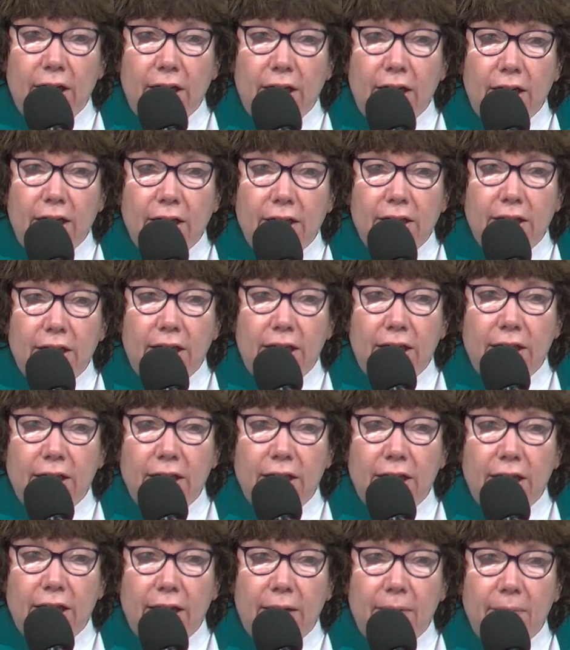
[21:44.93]
Not saying to
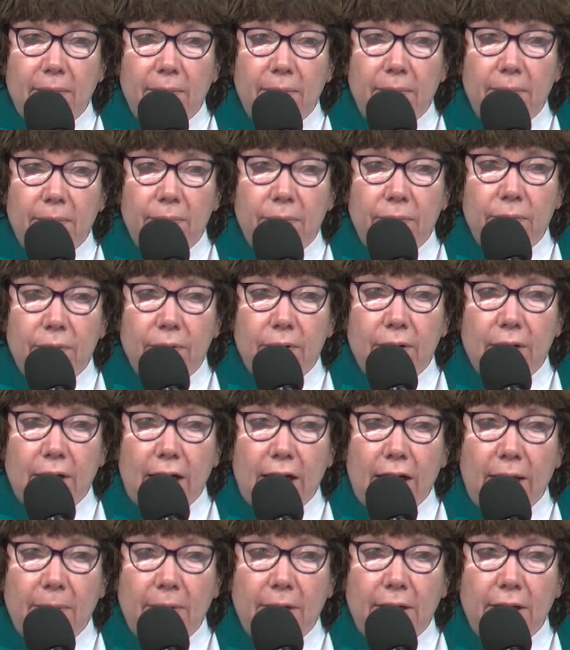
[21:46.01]
them,
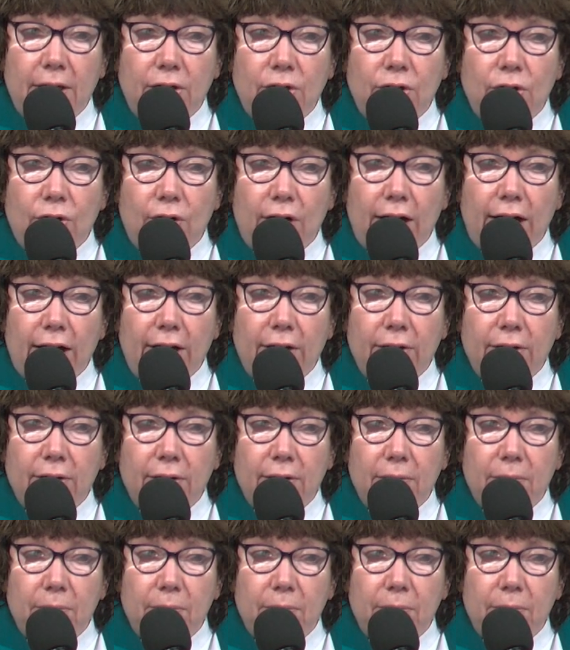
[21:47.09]
I'm in, you're out,